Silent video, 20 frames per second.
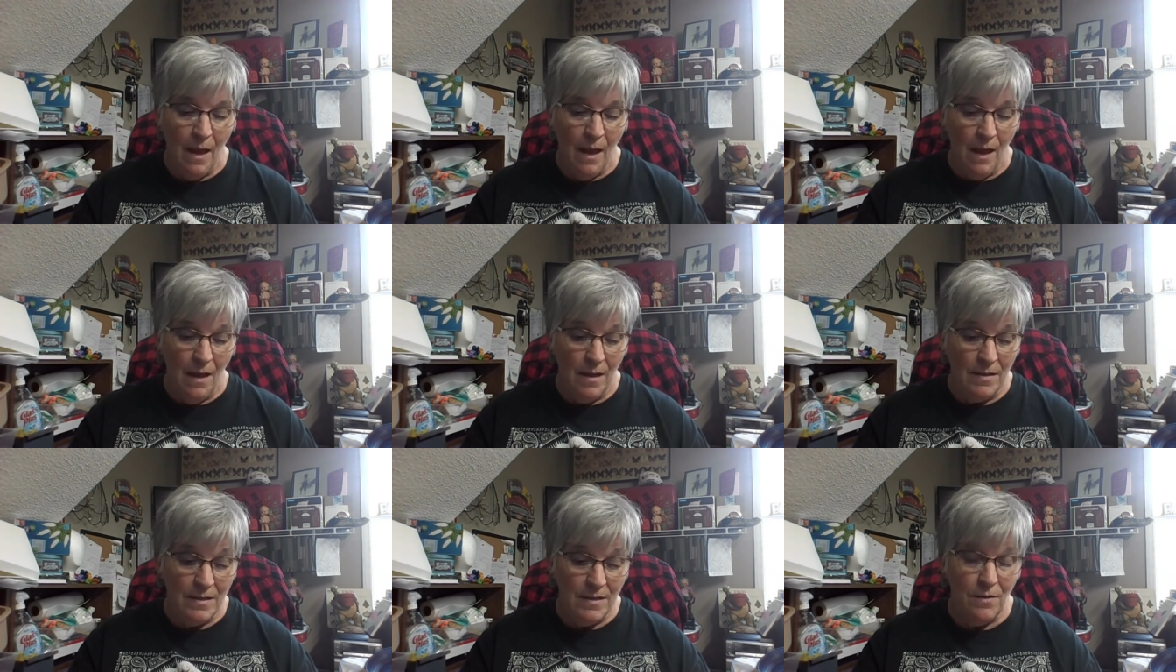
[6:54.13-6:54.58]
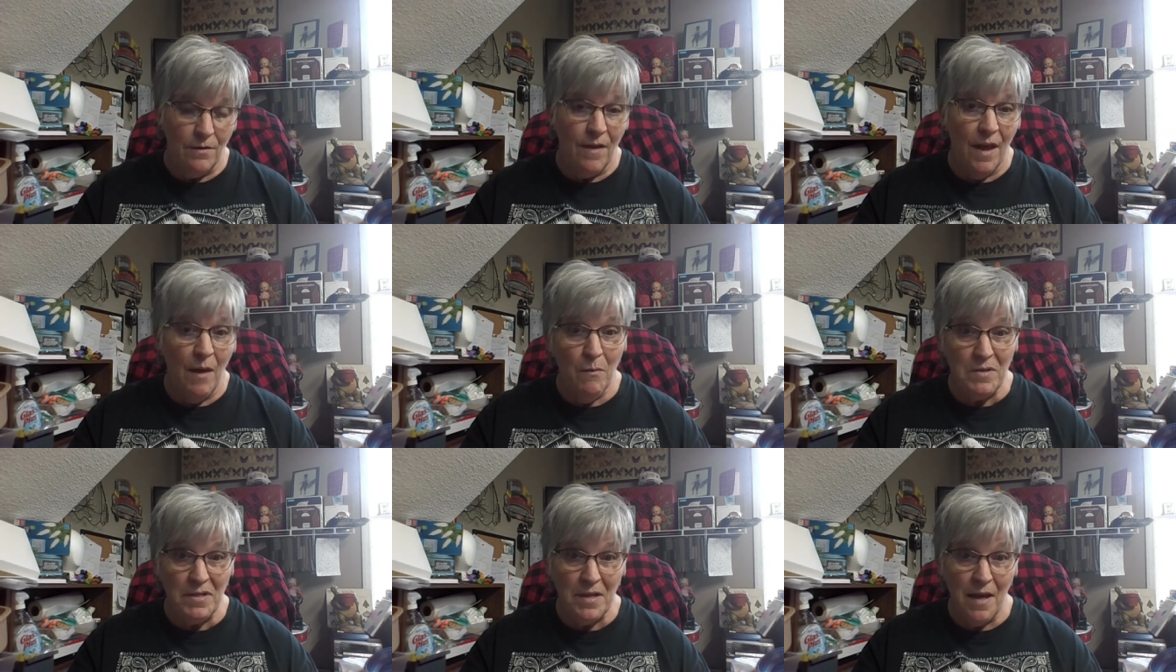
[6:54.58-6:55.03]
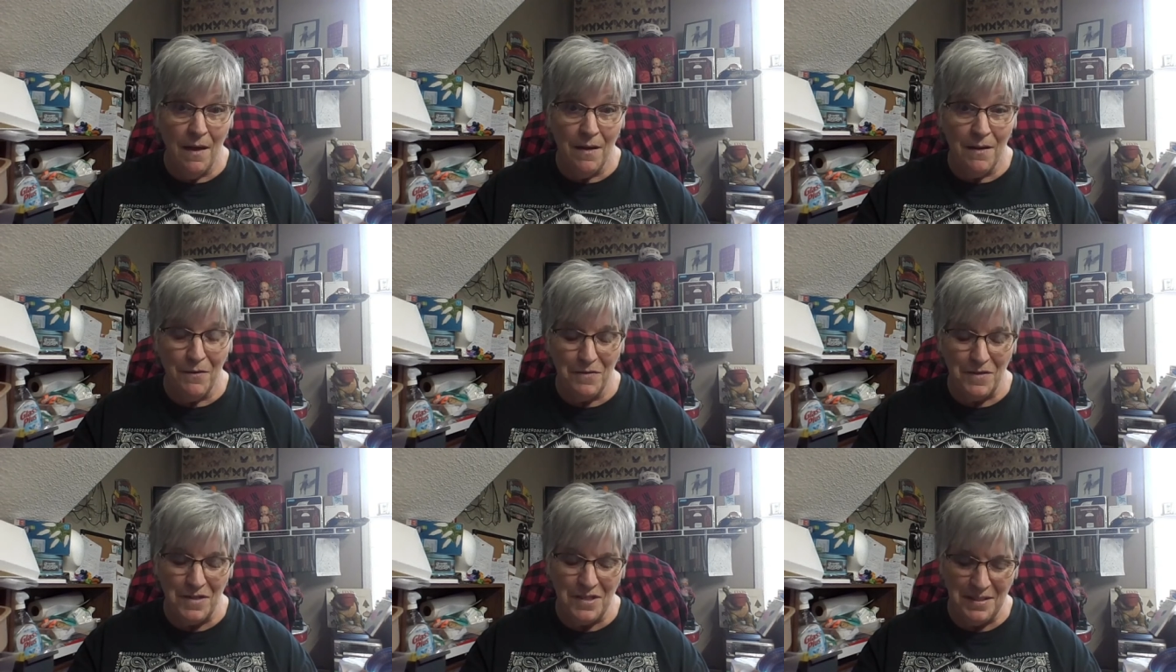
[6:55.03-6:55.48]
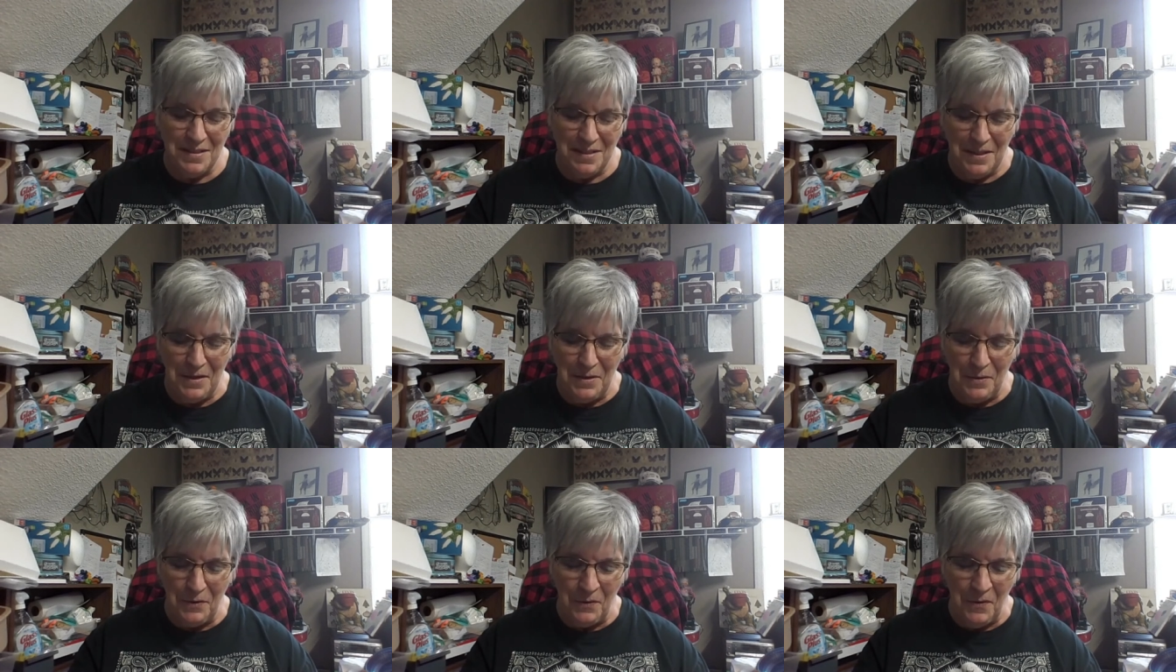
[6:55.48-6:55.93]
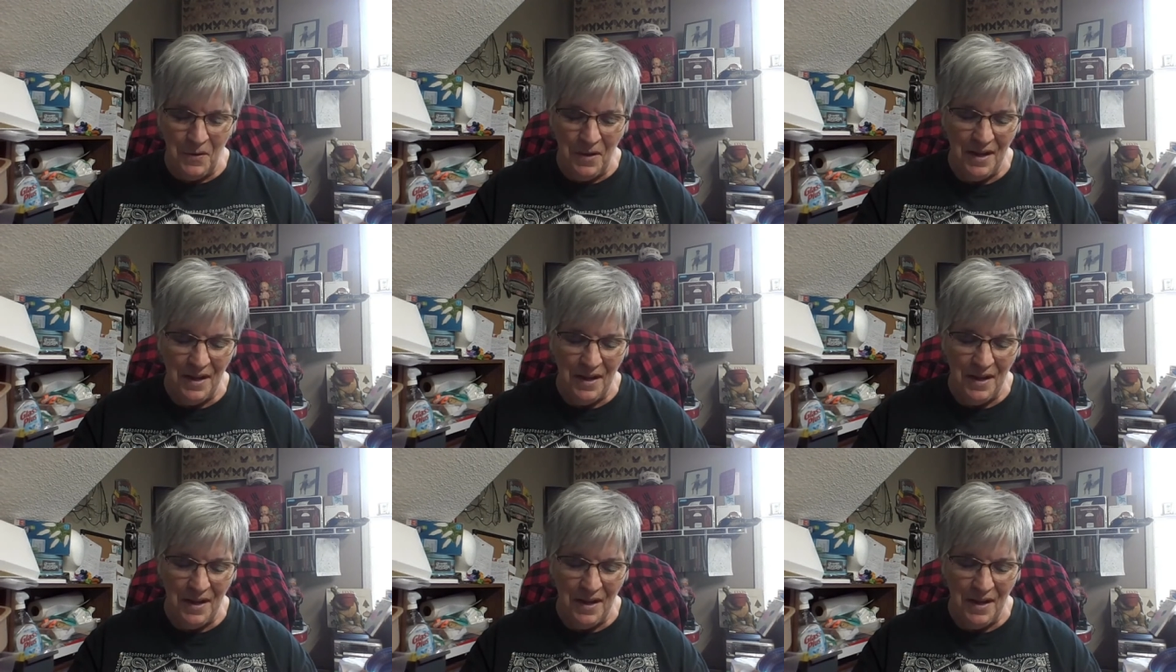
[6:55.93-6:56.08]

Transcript: And so that was kind of a steal.